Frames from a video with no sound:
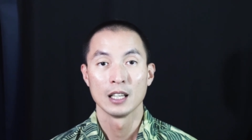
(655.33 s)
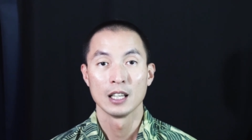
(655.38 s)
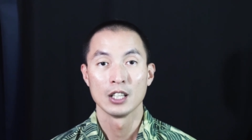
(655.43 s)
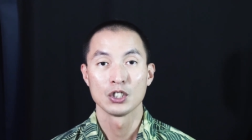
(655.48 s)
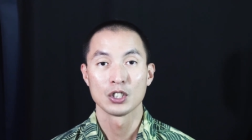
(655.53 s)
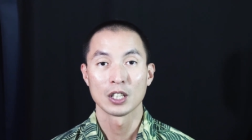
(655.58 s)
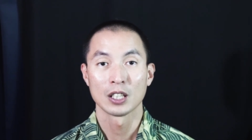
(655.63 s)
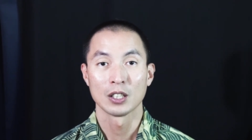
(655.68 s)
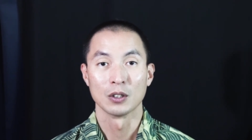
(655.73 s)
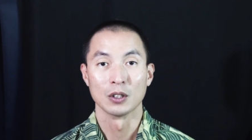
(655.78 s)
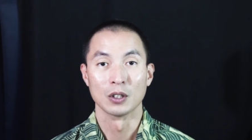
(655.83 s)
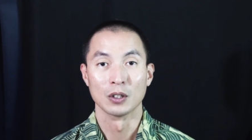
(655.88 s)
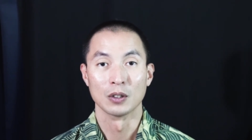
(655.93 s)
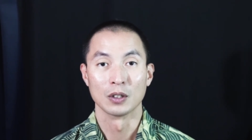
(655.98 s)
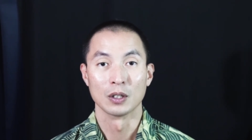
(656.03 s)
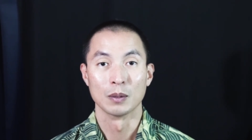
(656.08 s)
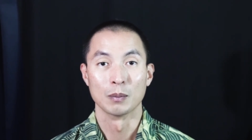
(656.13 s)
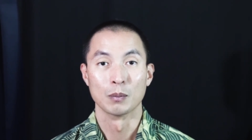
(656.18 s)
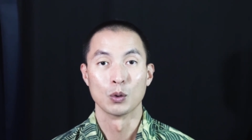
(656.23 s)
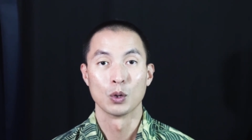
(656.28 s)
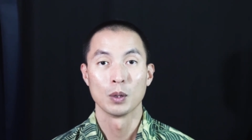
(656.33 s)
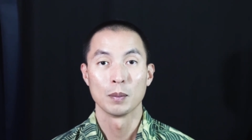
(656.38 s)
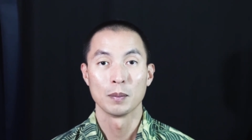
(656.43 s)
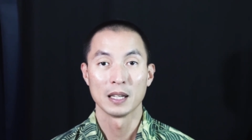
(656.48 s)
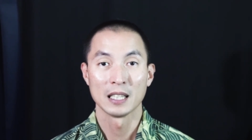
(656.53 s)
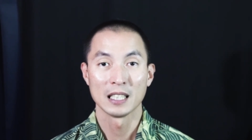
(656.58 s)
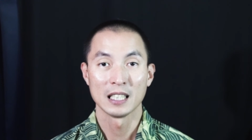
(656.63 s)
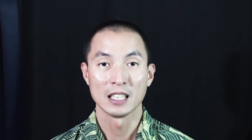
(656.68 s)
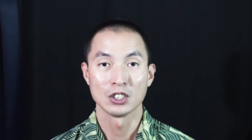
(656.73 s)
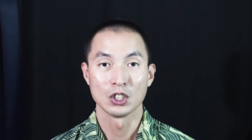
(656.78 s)
In general, the more
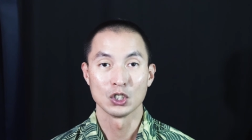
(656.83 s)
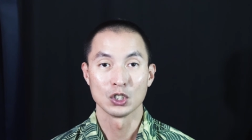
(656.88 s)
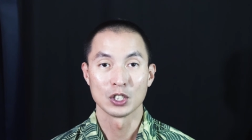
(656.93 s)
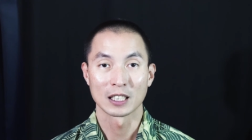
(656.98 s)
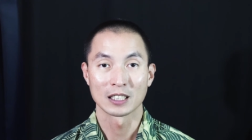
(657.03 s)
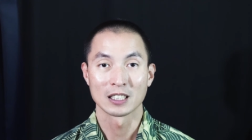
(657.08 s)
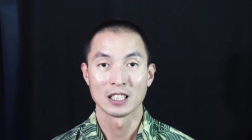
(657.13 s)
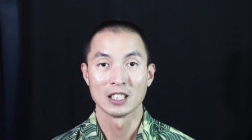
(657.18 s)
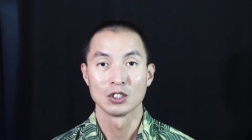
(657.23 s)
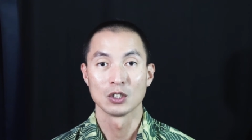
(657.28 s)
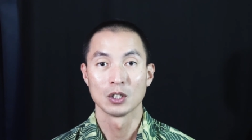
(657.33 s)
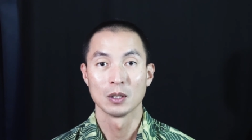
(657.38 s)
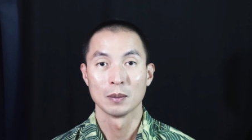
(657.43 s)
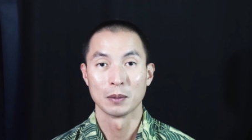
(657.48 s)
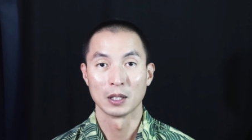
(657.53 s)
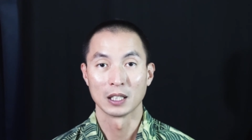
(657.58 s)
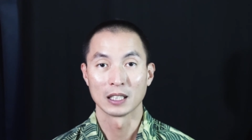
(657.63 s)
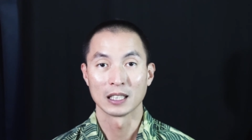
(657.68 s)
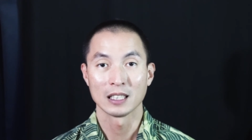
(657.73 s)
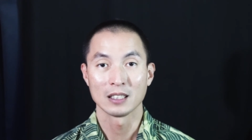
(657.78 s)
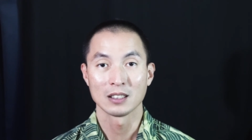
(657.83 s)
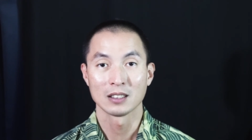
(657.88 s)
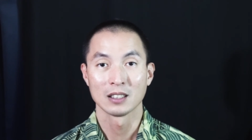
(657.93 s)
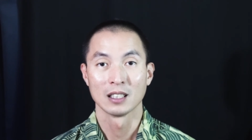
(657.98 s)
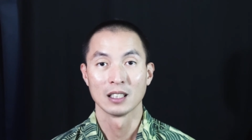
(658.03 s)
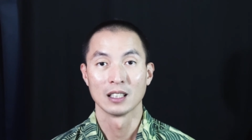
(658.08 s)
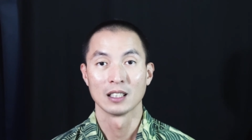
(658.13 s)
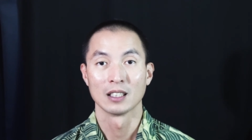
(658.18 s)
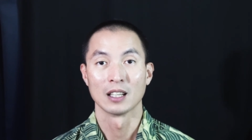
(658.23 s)
money is injected into the markets,